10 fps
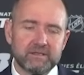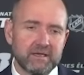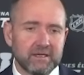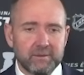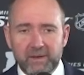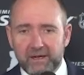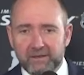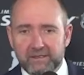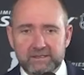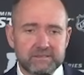taking
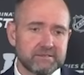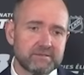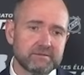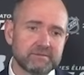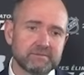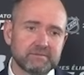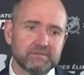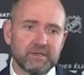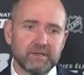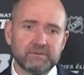penalties,
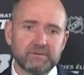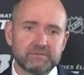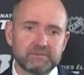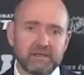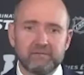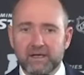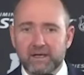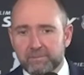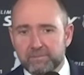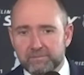giving up